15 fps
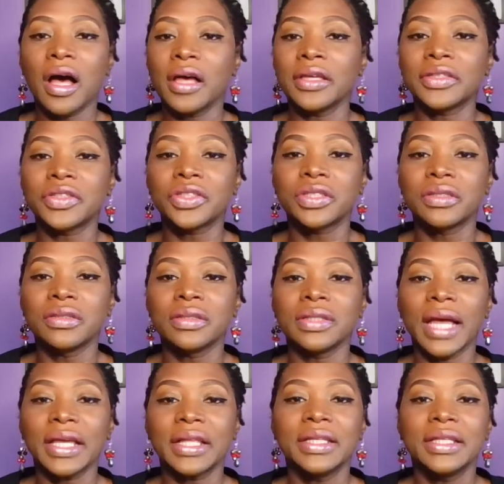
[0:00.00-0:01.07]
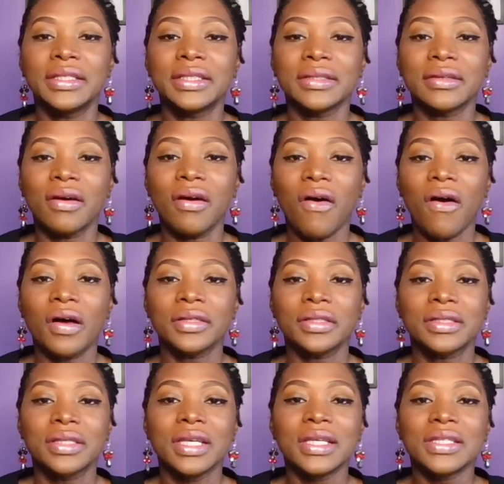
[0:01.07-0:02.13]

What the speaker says: it's likely to cause